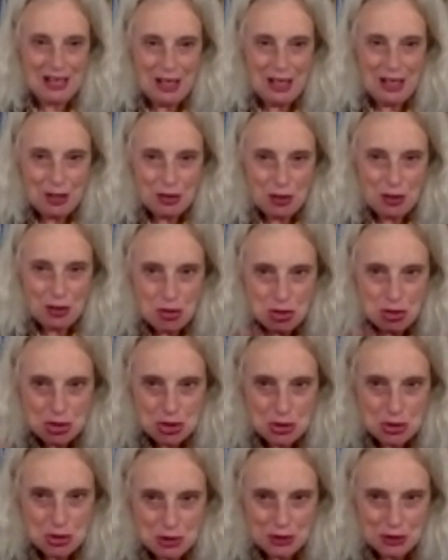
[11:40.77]
no
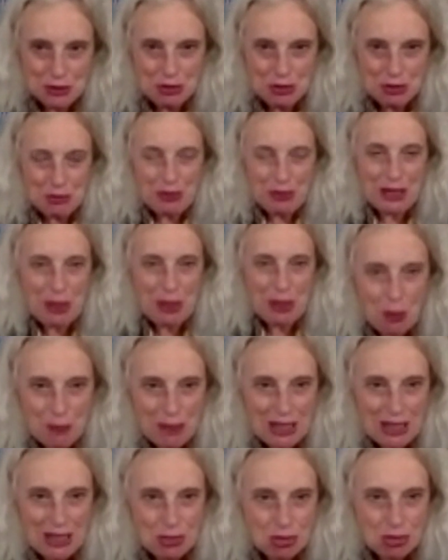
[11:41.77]
sooner do we come
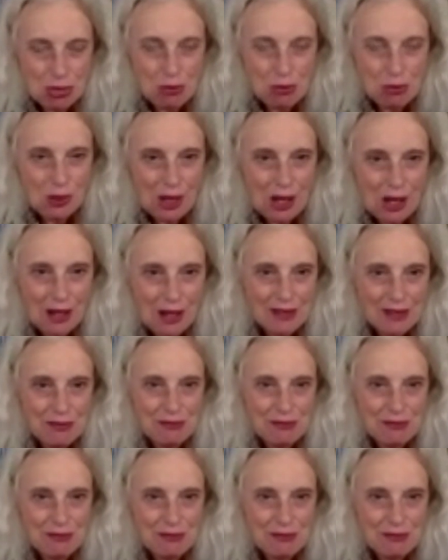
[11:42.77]
into life